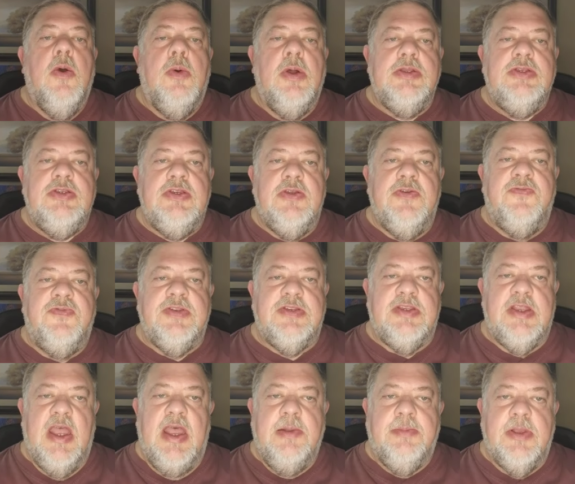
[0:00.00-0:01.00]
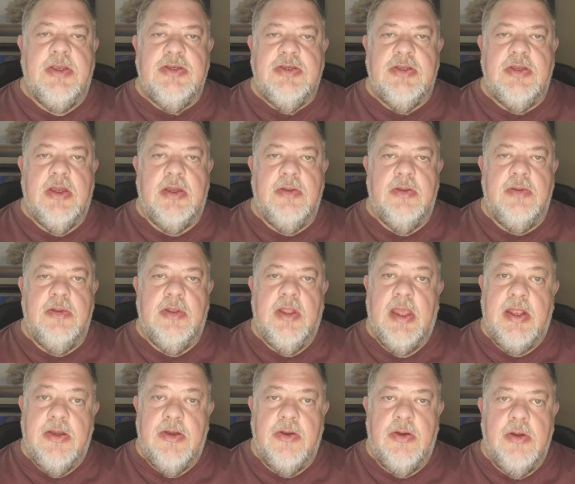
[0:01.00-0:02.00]
Once you've established a
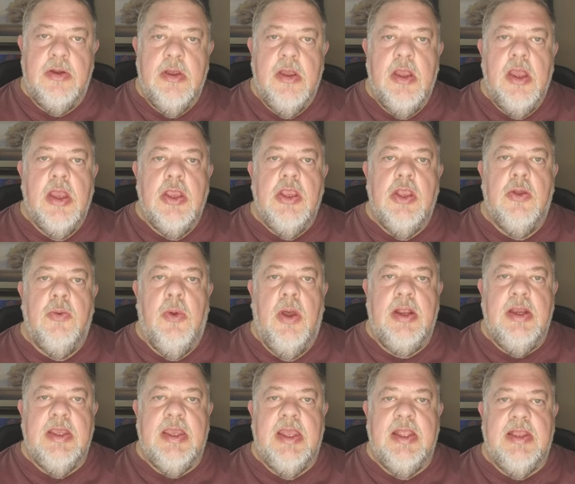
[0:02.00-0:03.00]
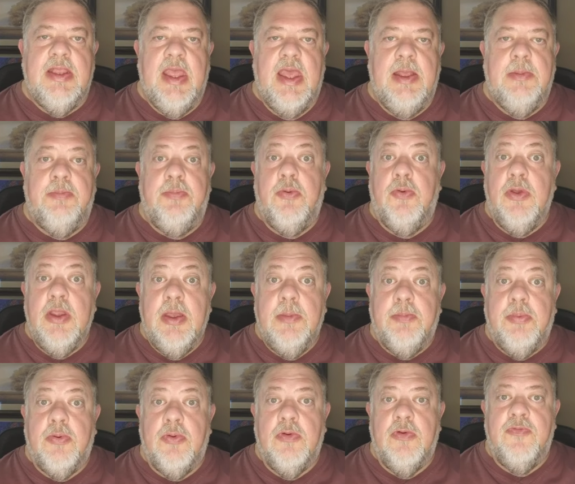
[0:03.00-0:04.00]
lender, you'll want to get that
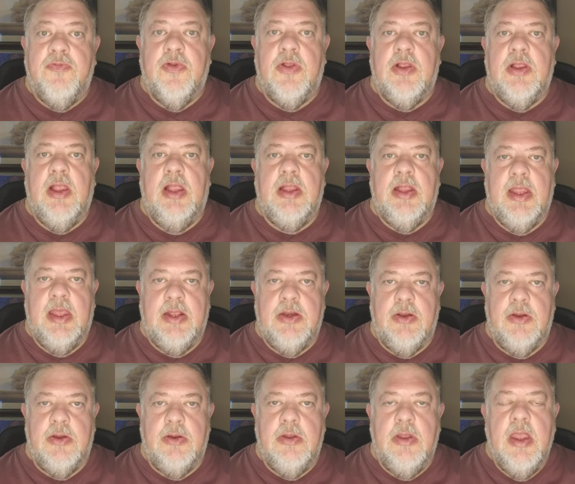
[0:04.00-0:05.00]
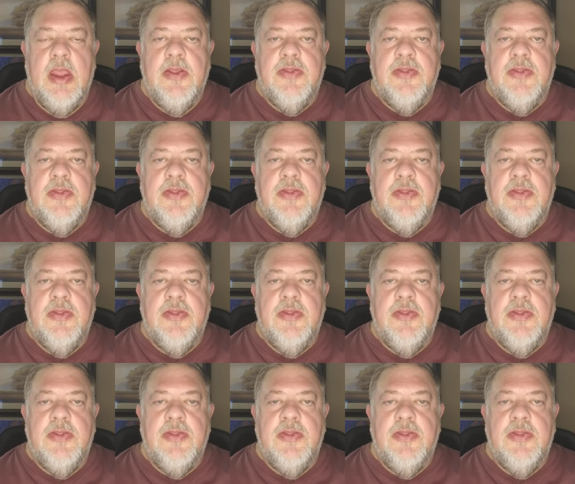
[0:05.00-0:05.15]
pre-approval letter.